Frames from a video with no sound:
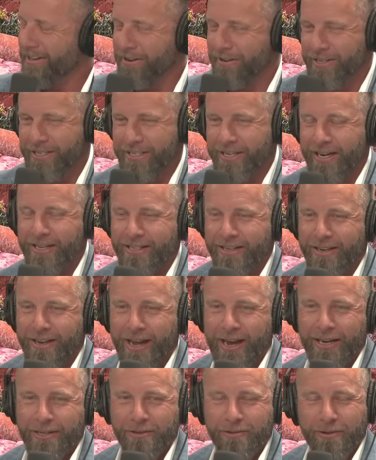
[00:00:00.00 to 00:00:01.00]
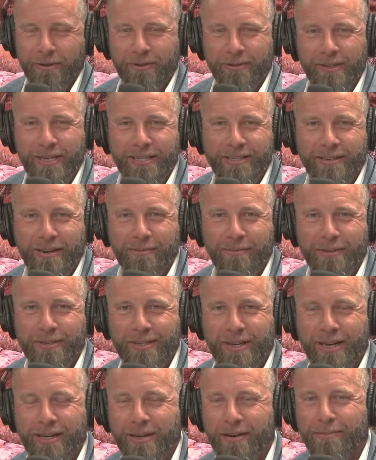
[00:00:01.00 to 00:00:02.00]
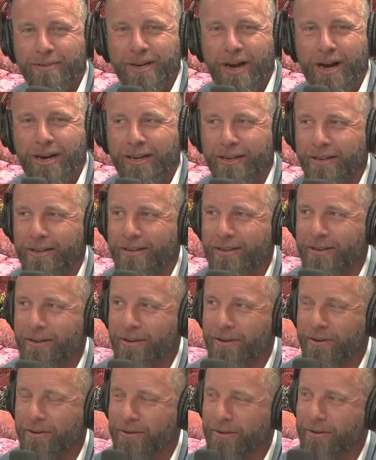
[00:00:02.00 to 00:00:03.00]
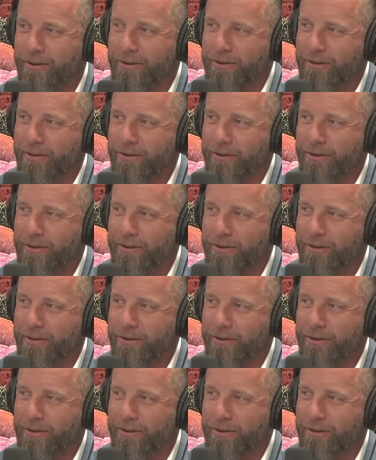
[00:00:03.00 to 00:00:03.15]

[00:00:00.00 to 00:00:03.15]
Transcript: this guy's a natural. It's almost like I'm talking, or